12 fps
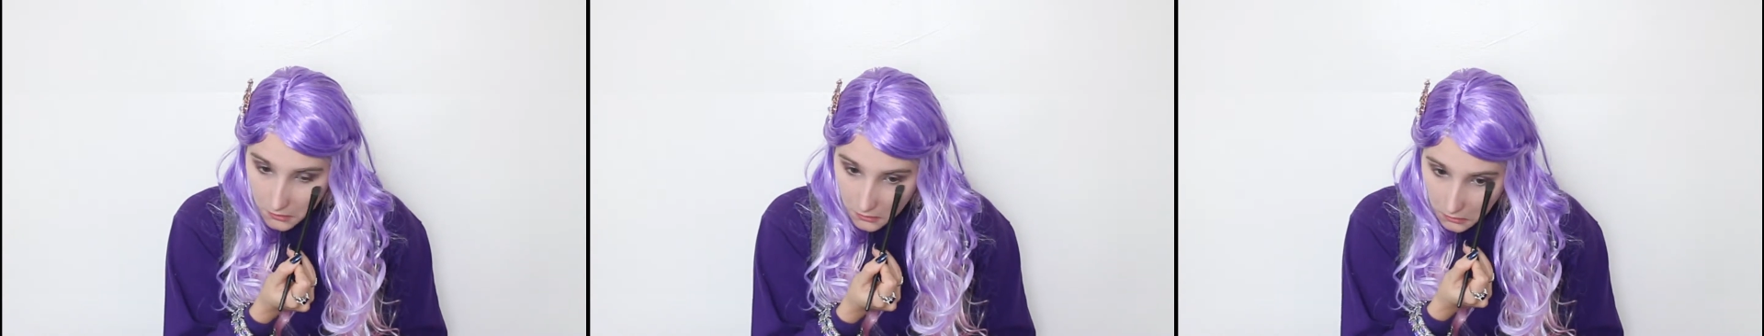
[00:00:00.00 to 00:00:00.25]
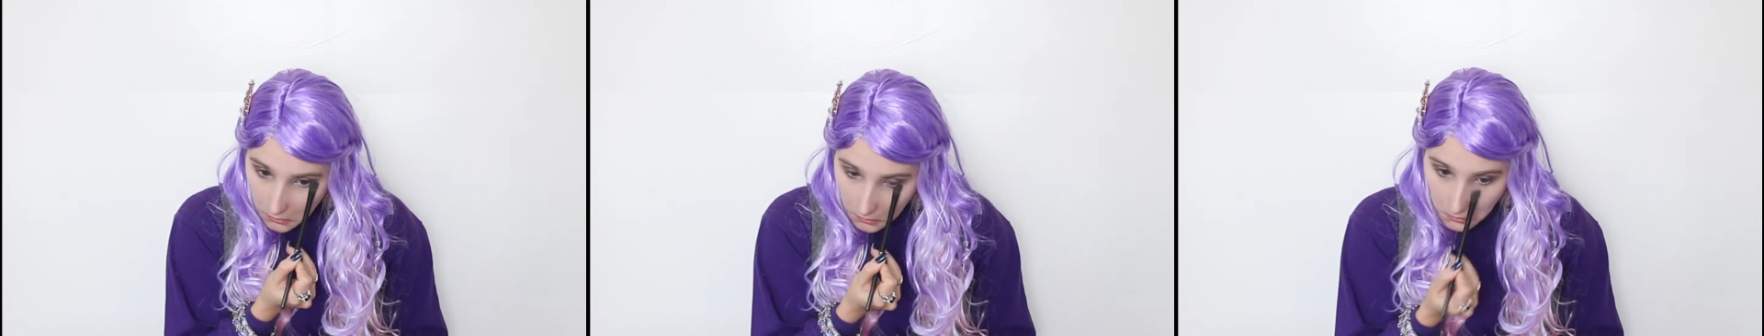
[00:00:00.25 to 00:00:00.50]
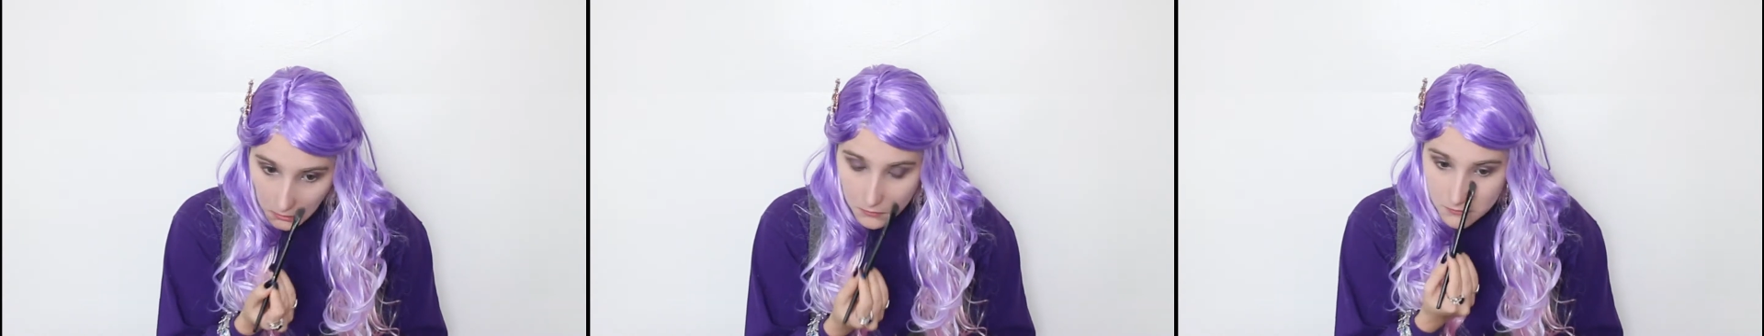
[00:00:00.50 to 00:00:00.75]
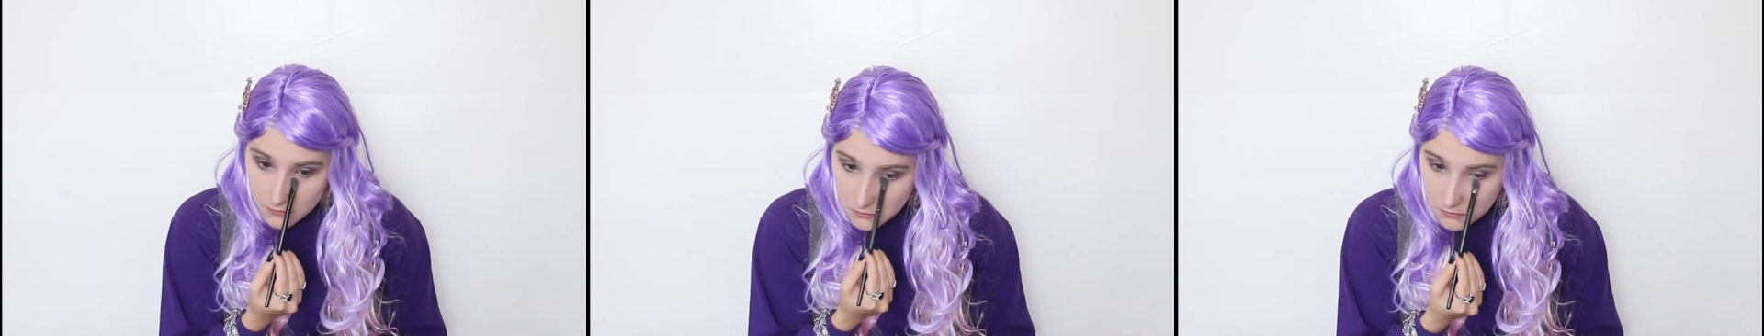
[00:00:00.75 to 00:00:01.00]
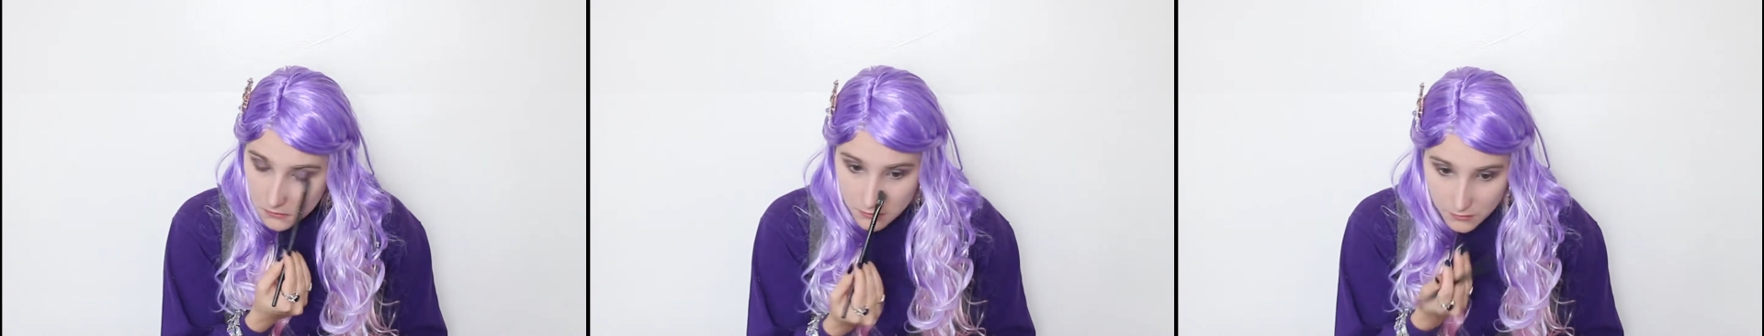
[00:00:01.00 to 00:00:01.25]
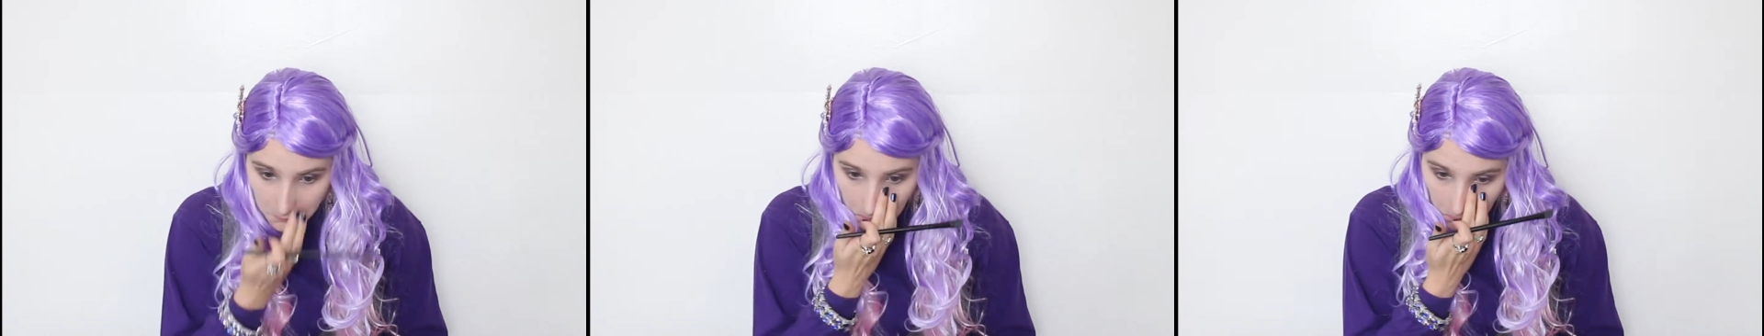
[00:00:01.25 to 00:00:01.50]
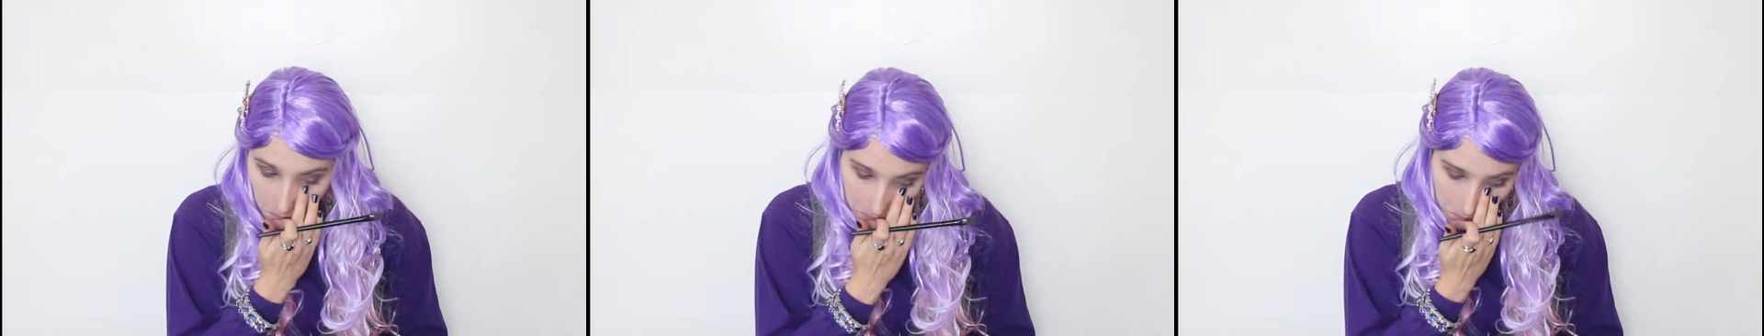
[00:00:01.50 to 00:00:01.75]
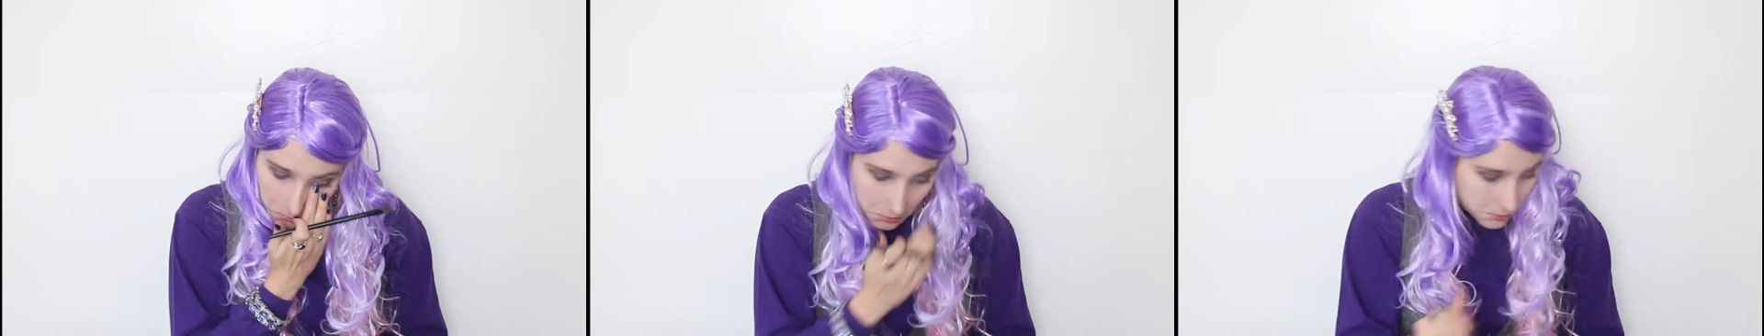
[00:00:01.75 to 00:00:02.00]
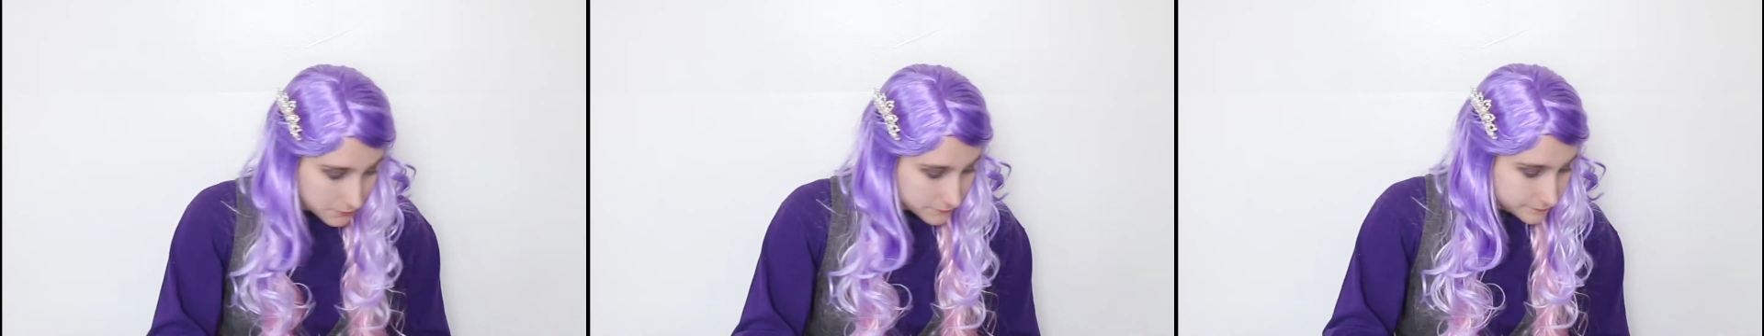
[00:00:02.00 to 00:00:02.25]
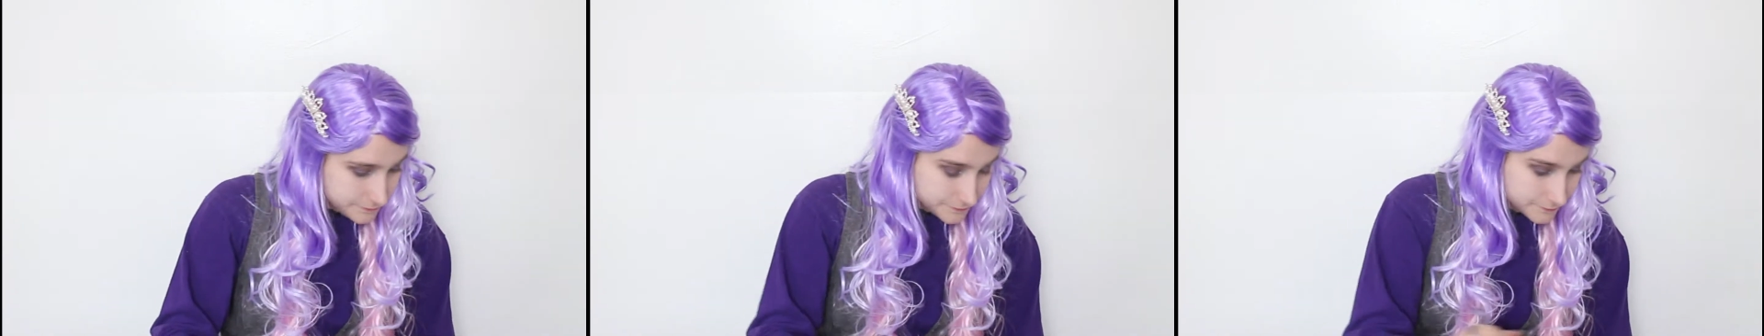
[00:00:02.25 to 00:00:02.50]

to blend the bottom lash line